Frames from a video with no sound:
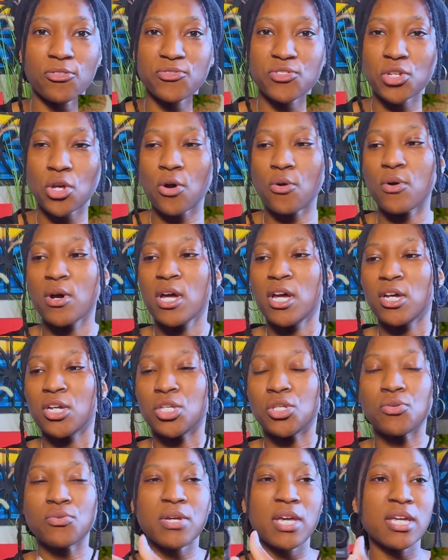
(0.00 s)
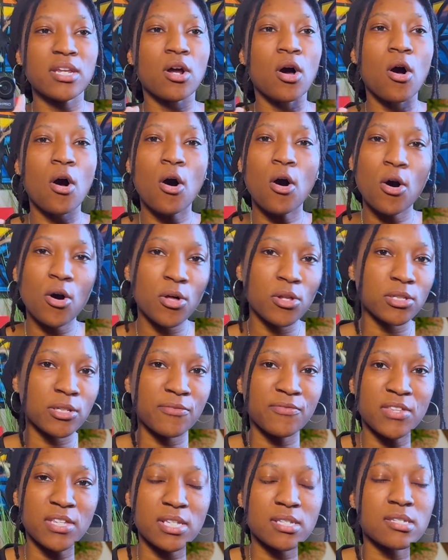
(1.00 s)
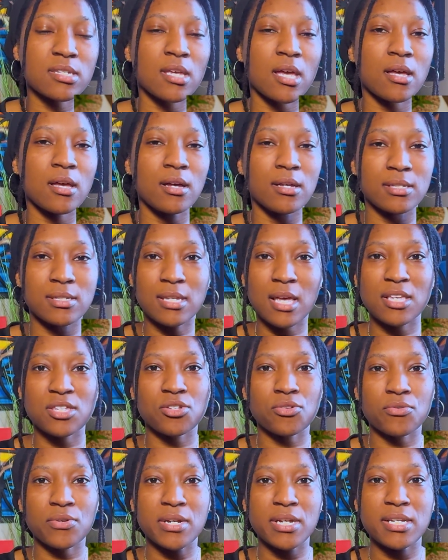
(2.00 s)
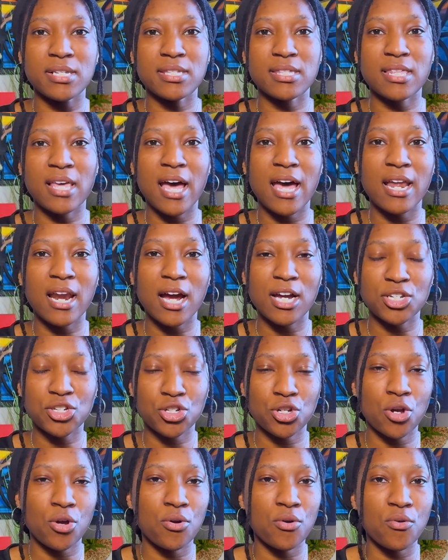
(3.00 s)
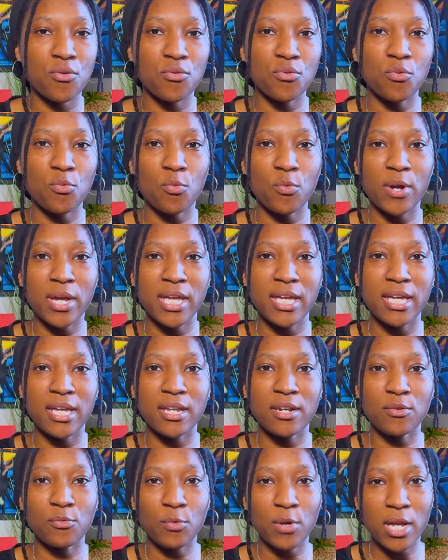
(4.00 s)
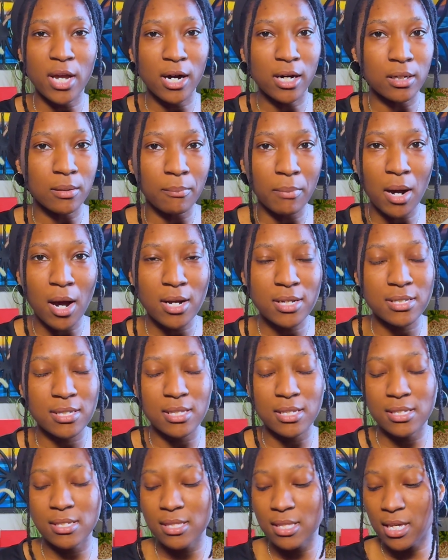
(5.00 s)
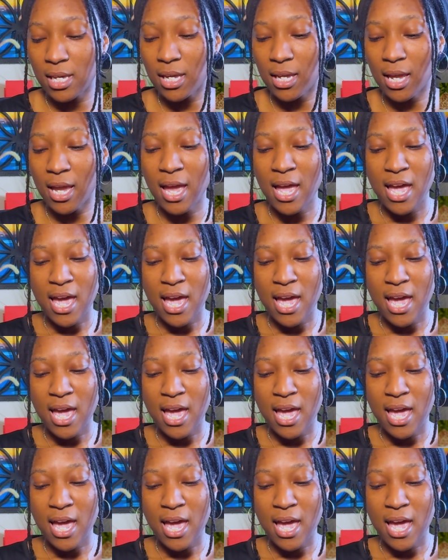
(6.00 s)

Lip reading: So you get all of this accessories that I shown when we unboxed this thing,